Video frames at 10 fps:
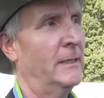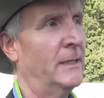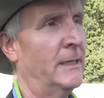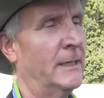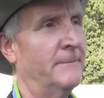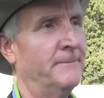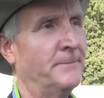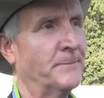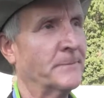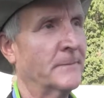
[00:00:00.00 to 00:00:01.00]

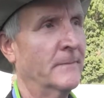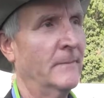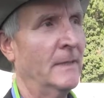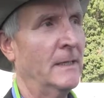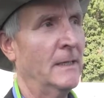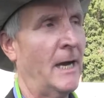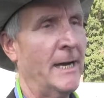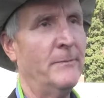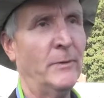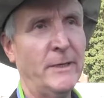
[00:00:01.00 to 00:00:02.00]

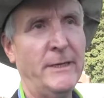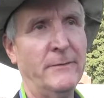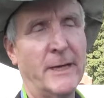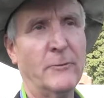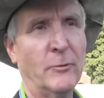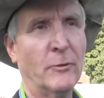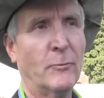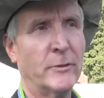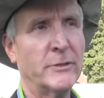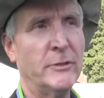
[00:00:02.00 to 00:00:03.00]
I believe, like World
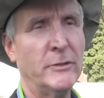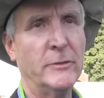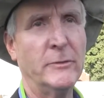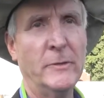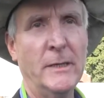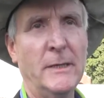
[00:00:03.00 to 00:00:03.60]
War II,